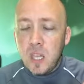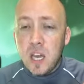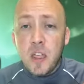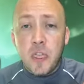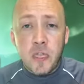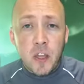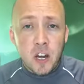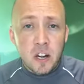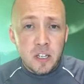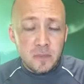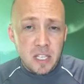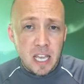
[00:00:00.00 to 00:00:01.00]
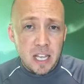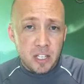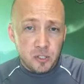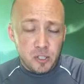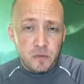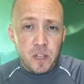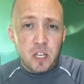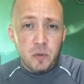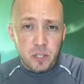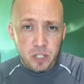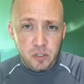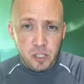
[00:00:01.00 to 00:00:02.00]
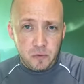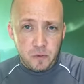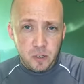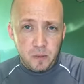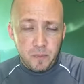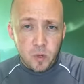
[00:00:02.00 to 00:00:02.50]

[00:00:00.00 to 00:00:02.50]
A third of the angels fell with Lucifer.